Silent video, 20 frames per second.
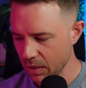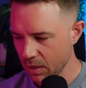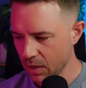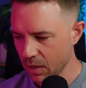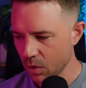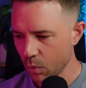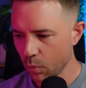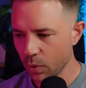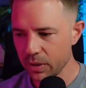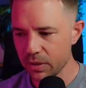
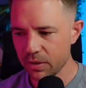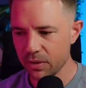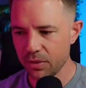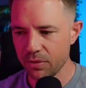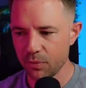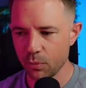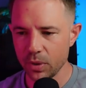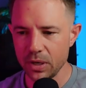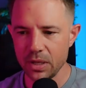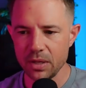One of
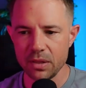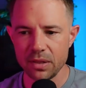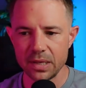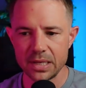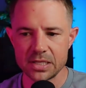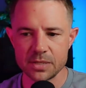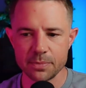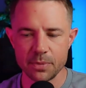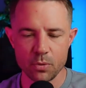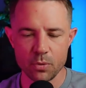the things
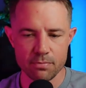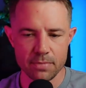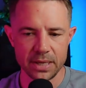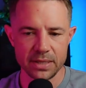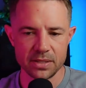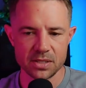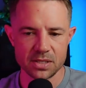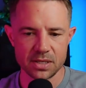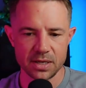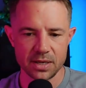about
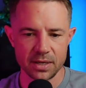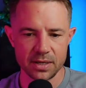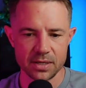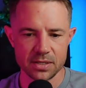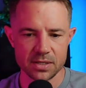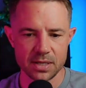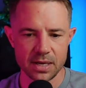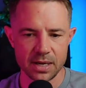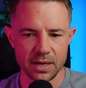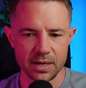mindset is
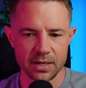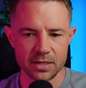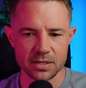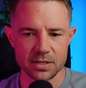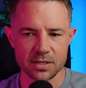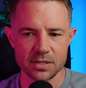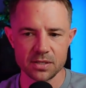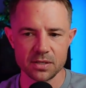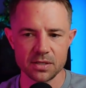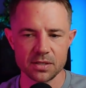that it
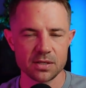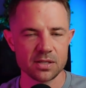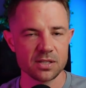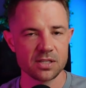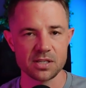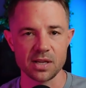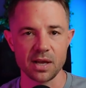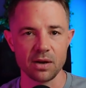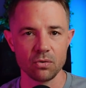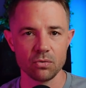doesn't
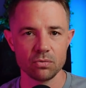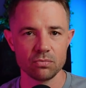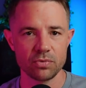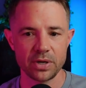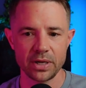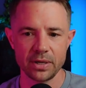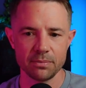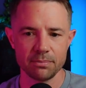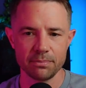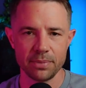sell,
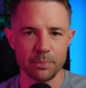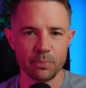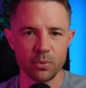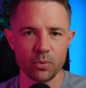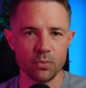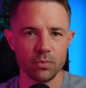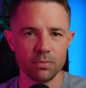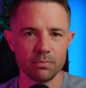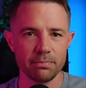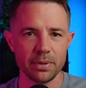right?
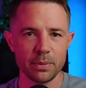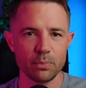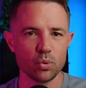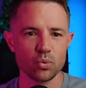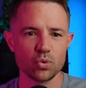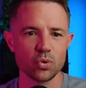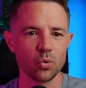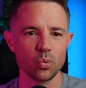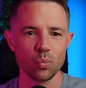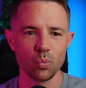People
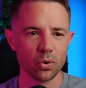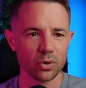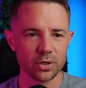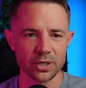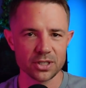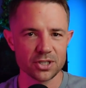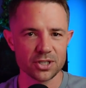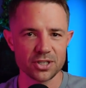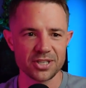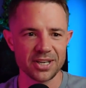don't want you
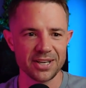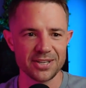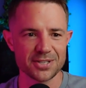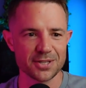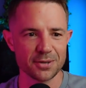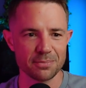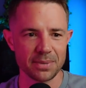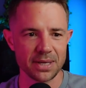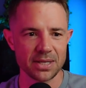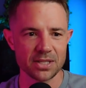to change their
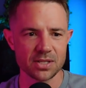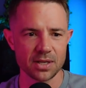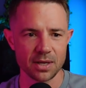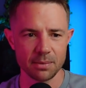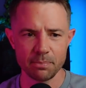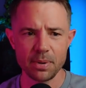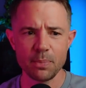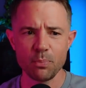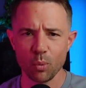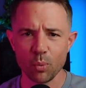mindset.
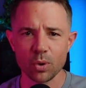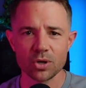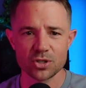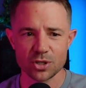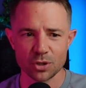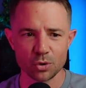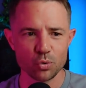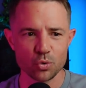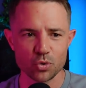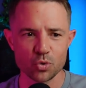People want to
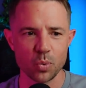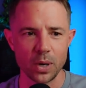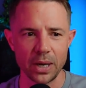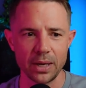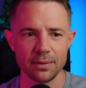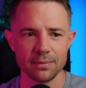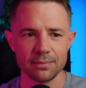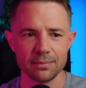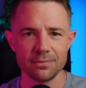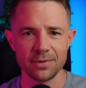lose weight,
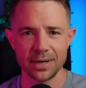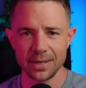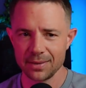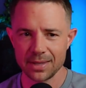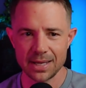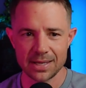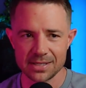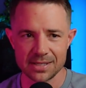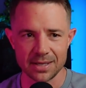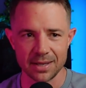right?
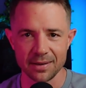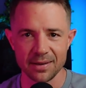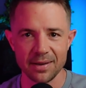That's it.